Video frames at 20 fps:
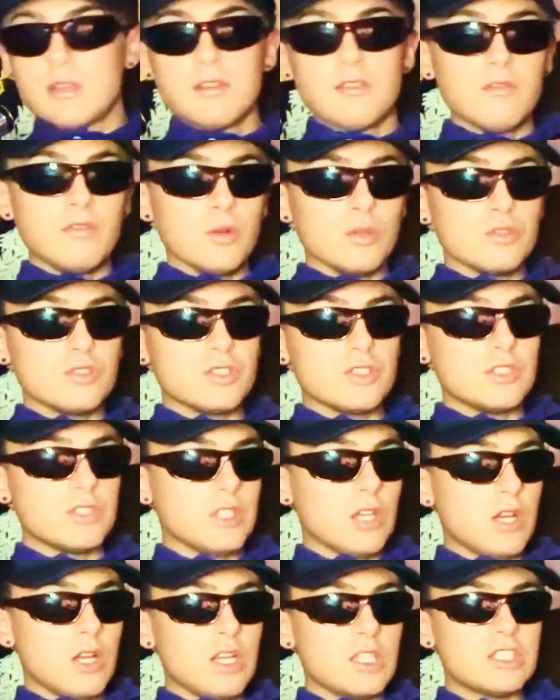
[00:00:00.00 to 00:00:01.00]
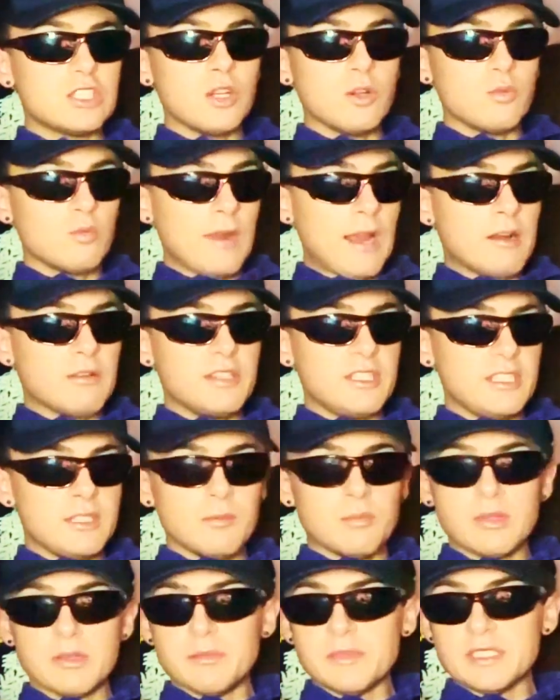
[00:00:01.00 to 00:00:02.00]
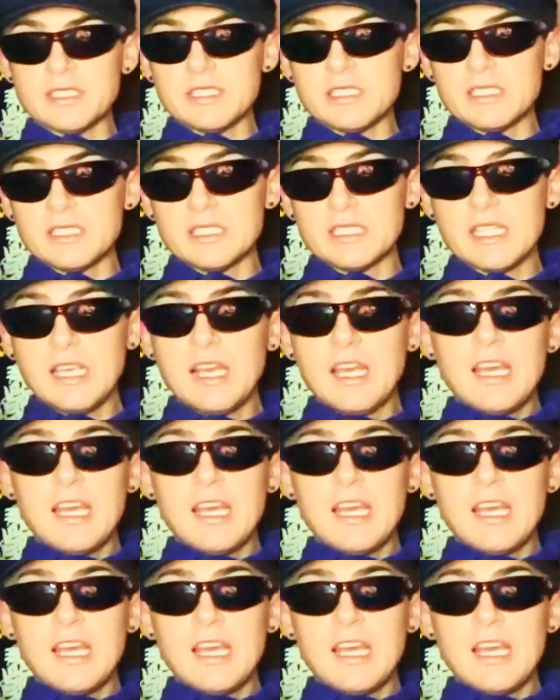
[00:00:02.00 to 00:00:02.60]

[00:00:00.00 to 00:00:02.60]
Vultures surrounding the premises.